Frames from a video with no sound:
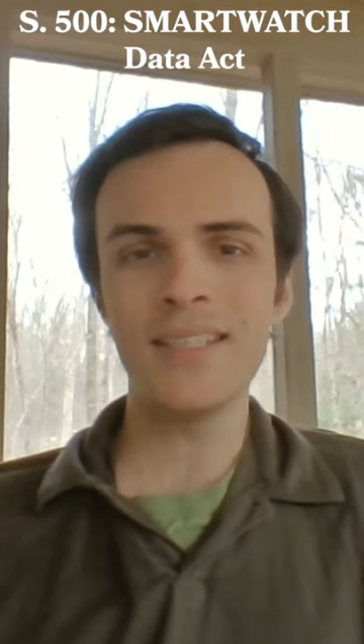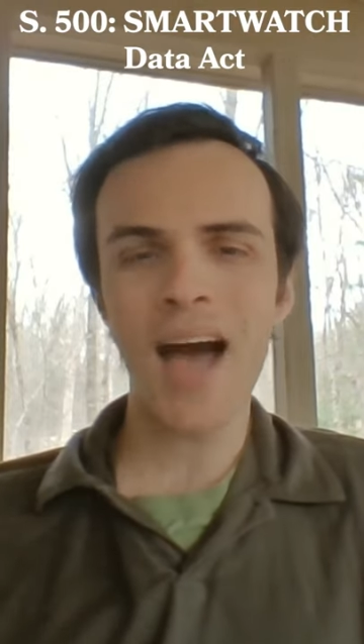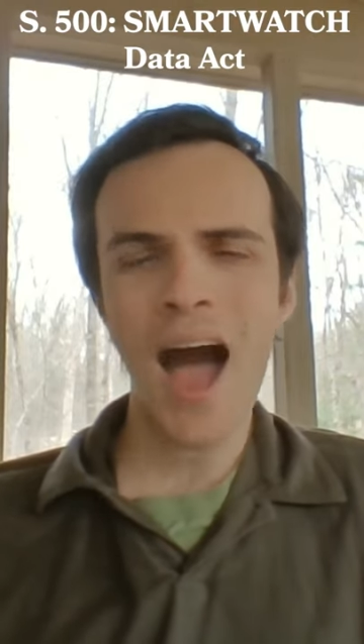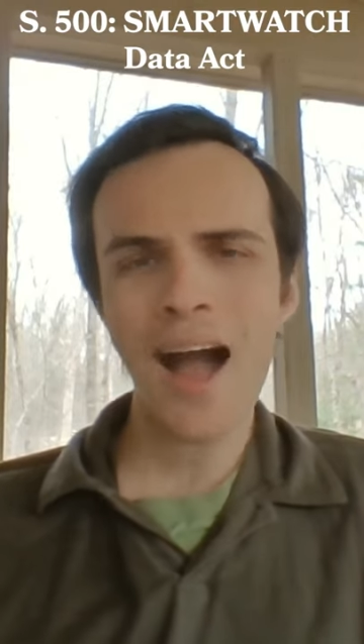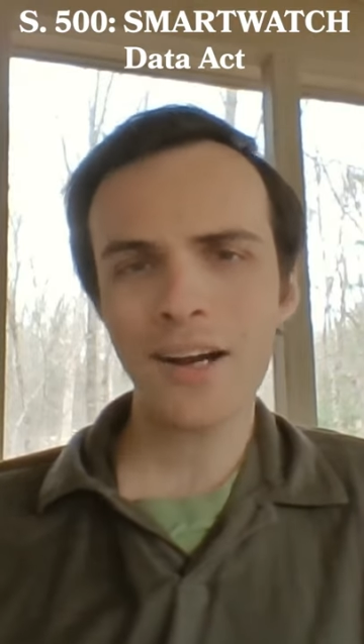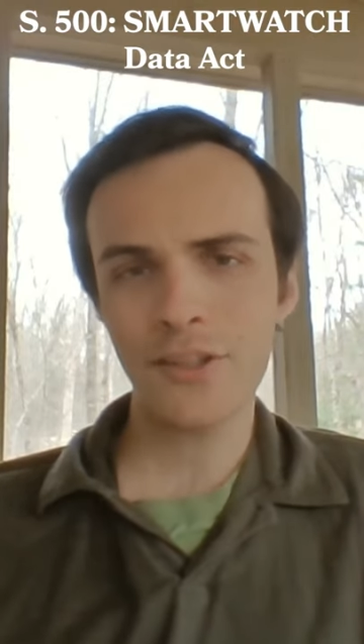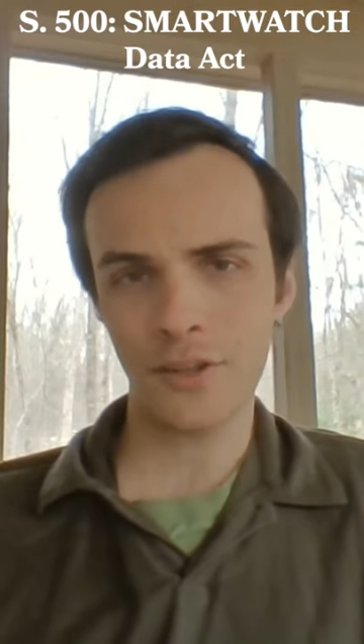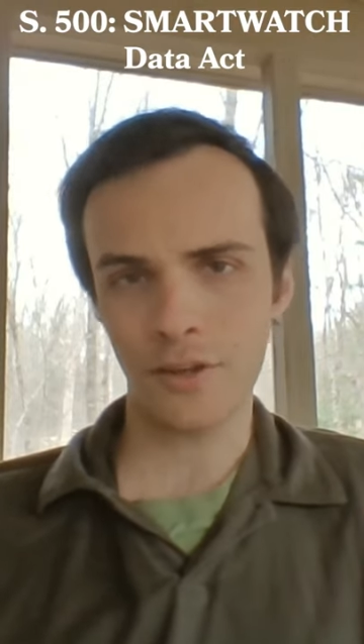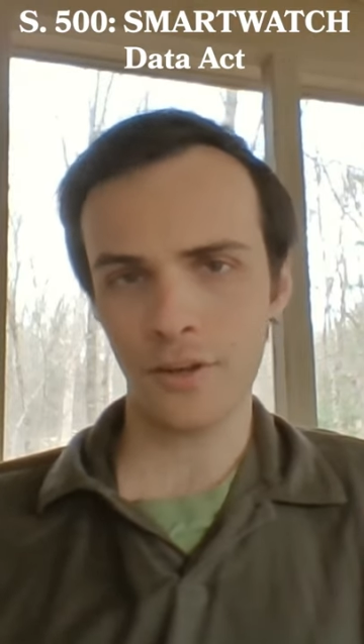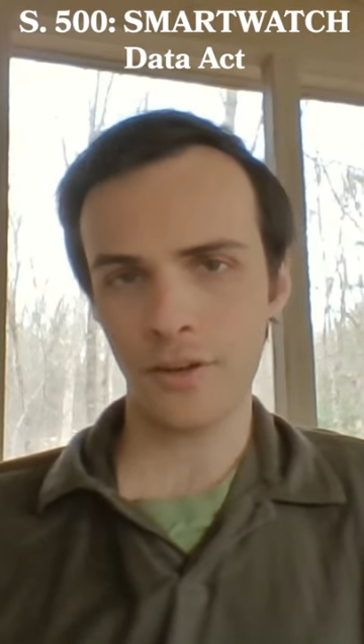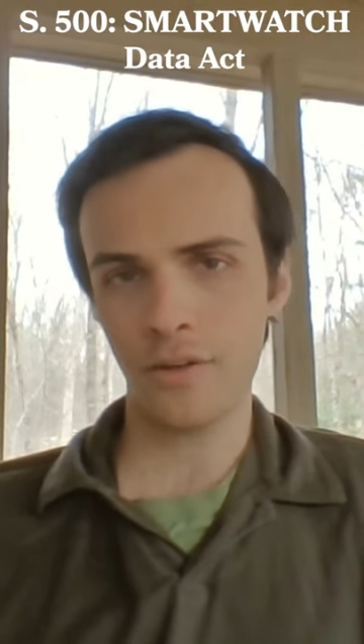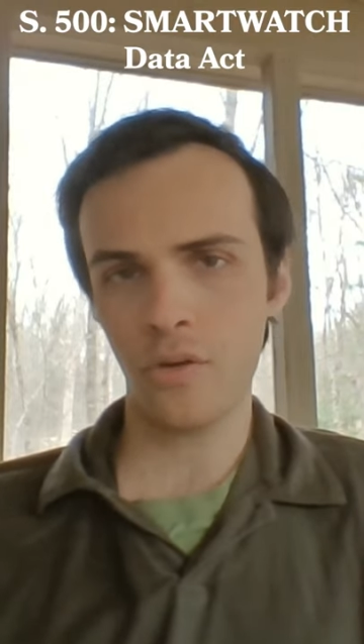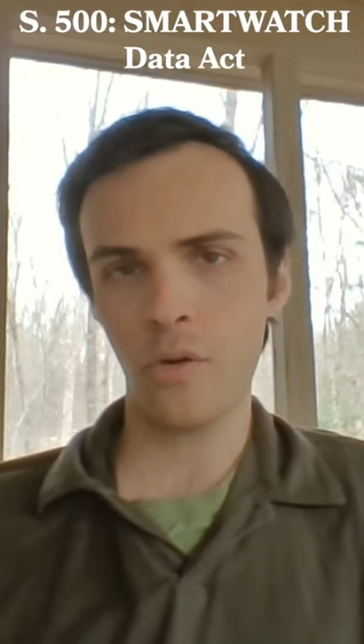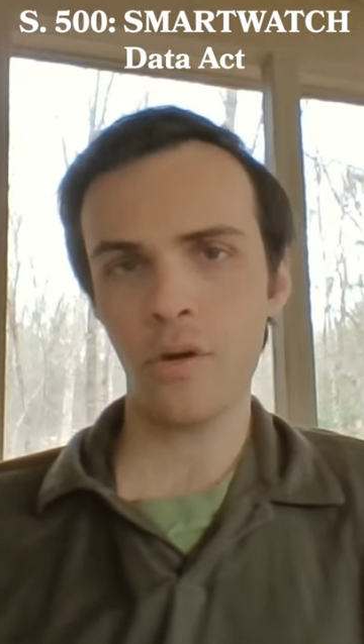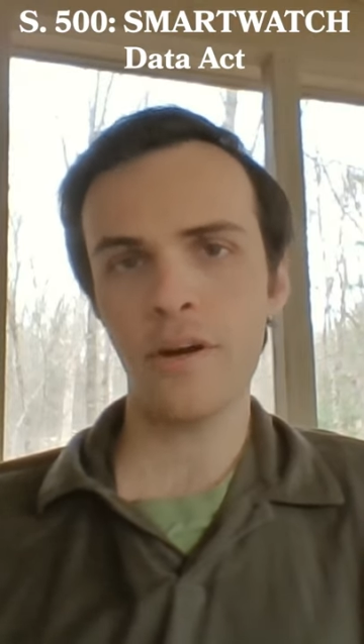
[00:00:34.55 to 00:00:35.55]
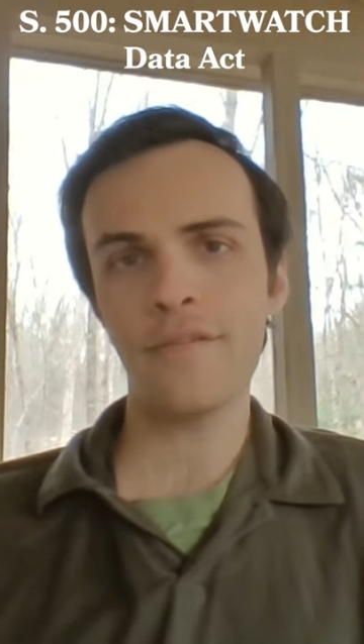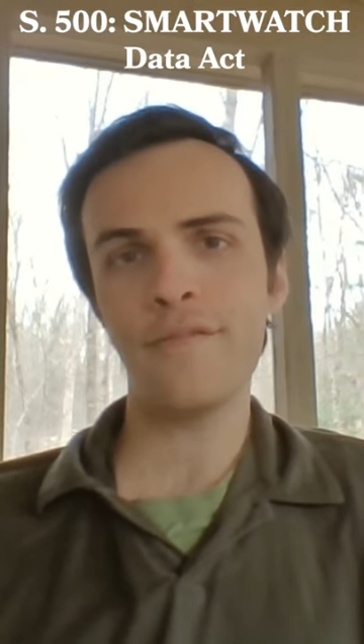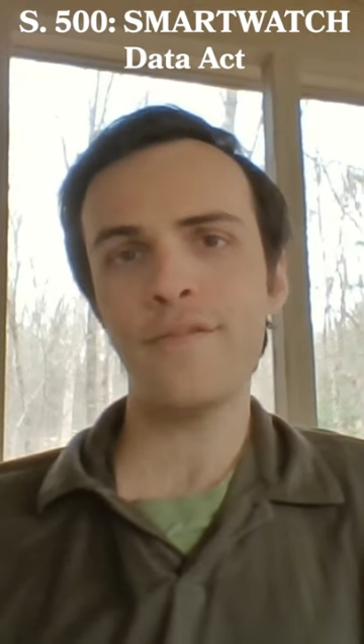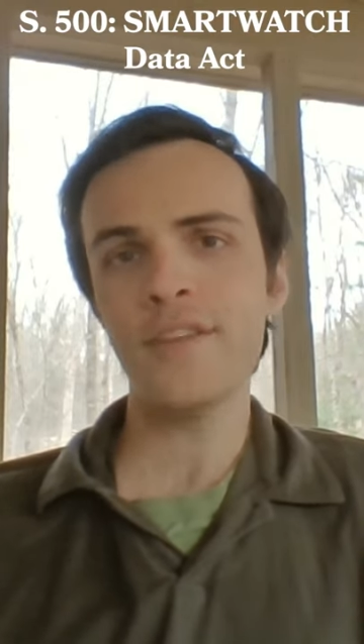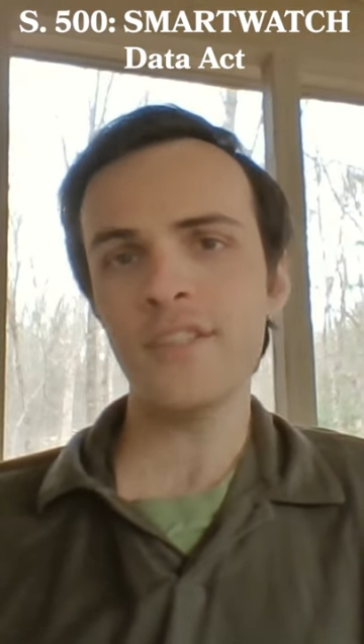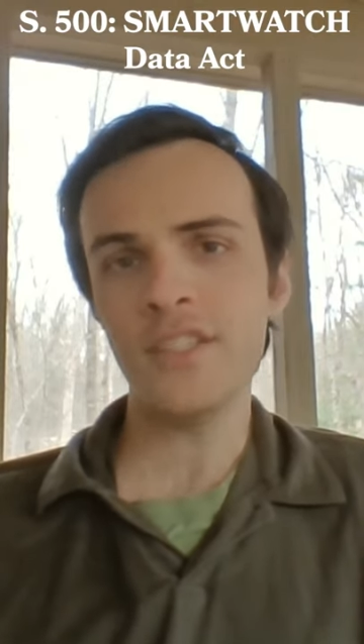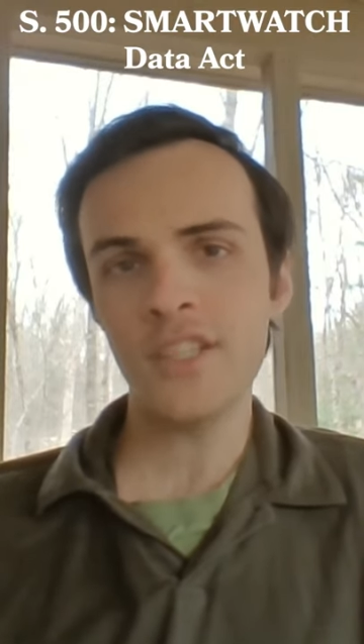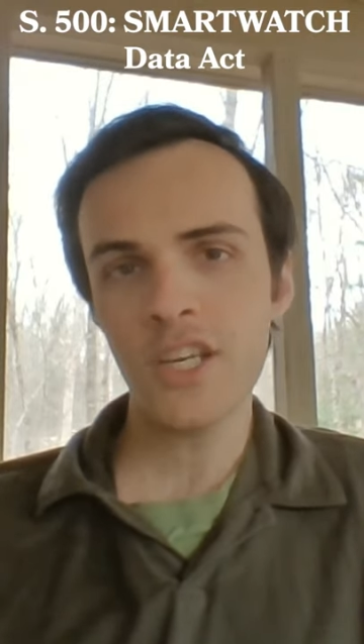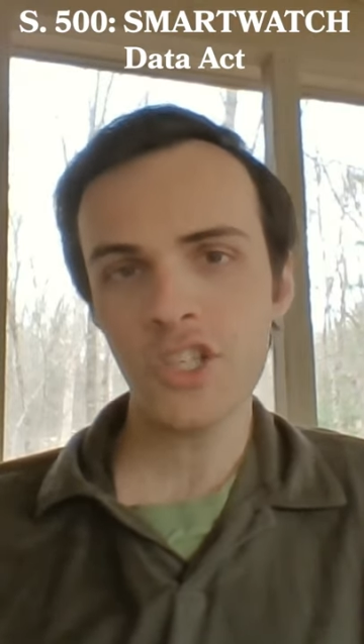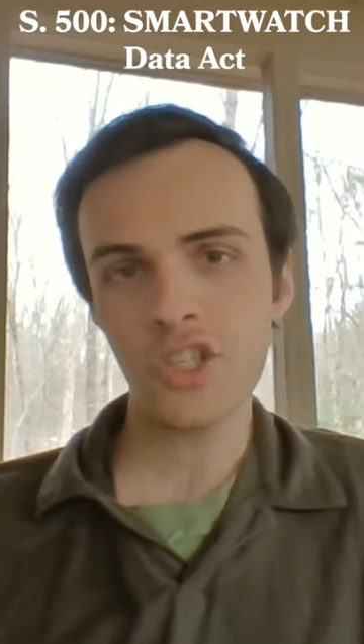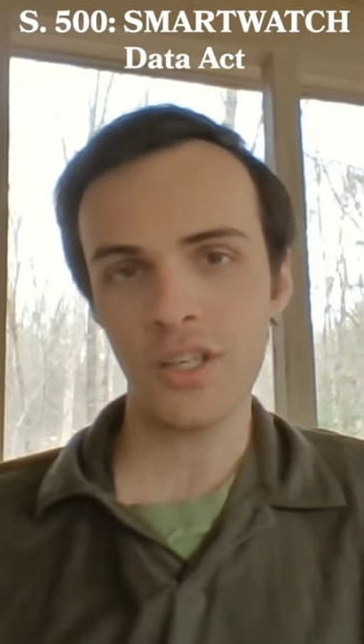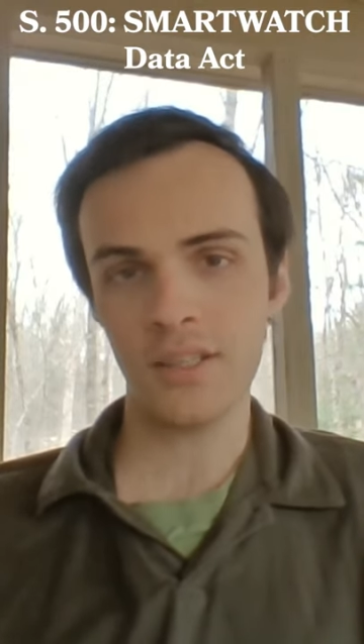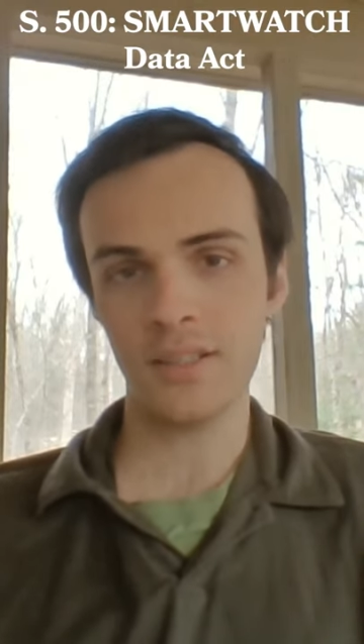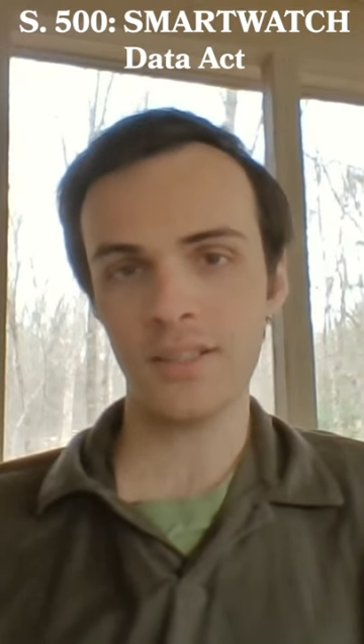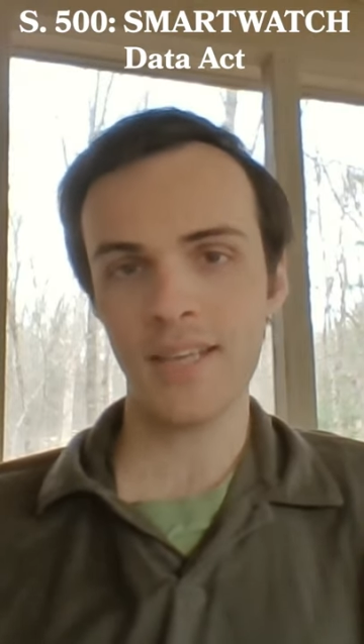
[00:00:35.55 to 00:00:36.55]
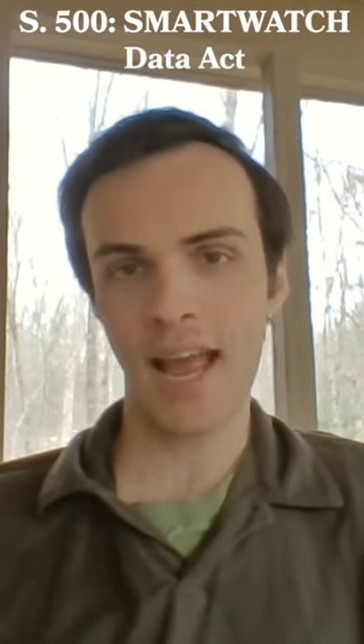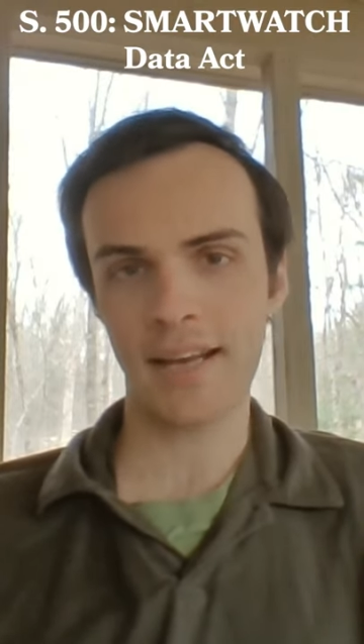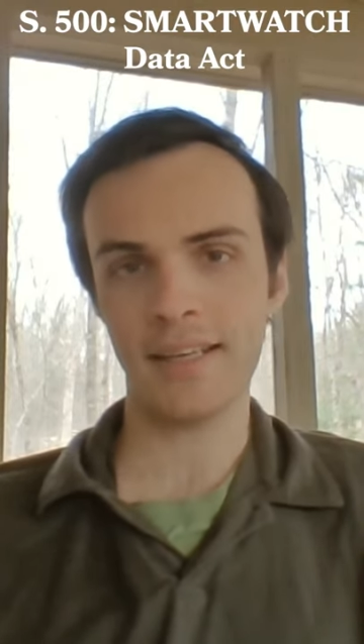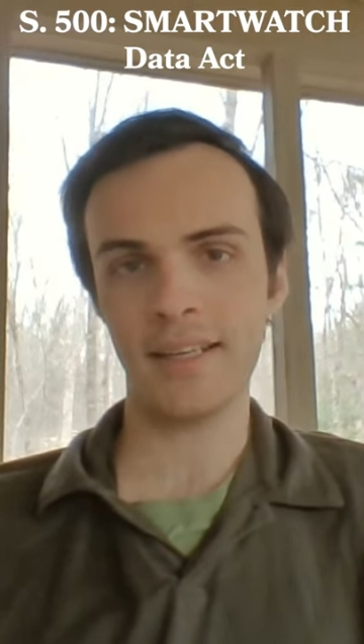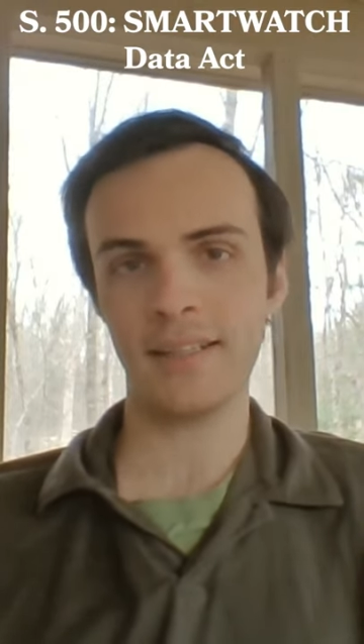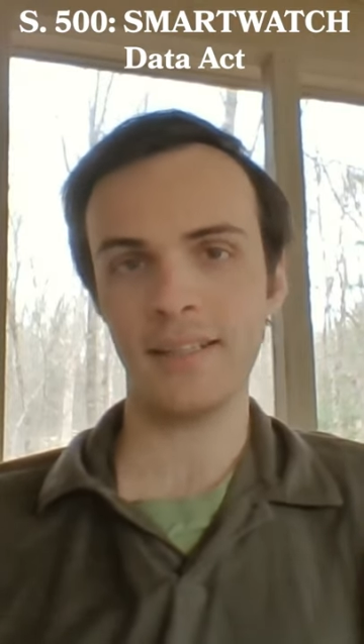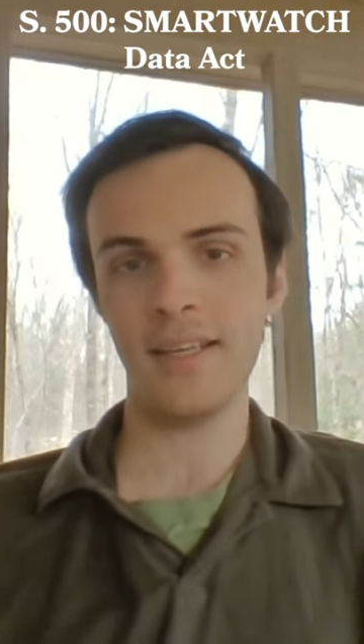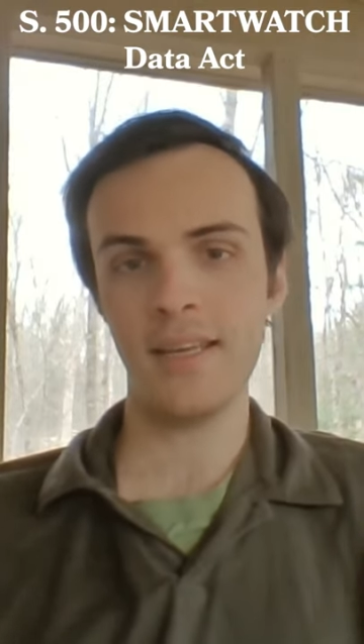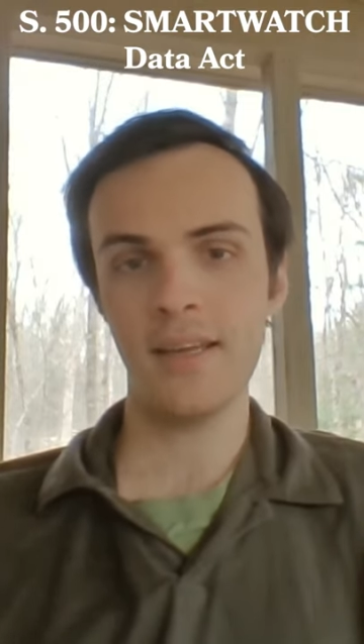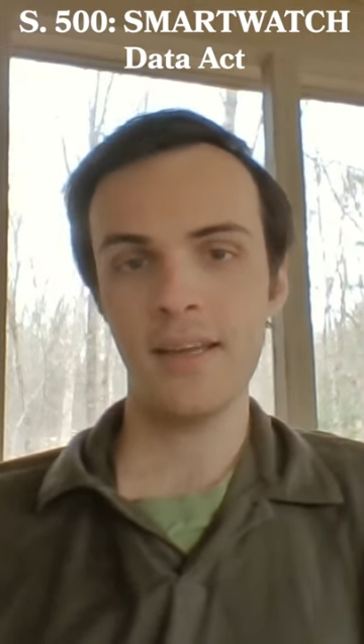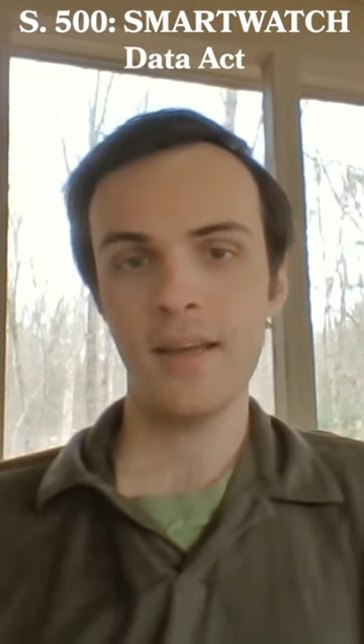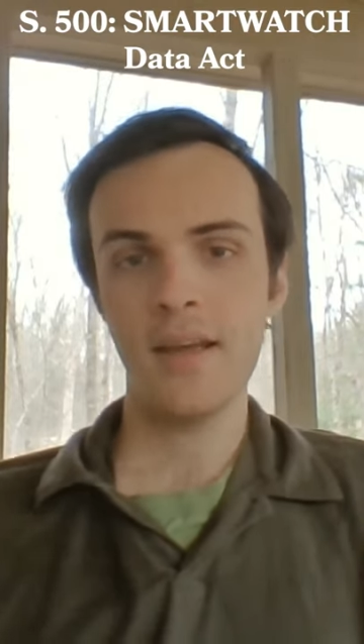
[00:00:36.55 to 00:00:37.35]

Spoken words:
doctor or a physician, technically,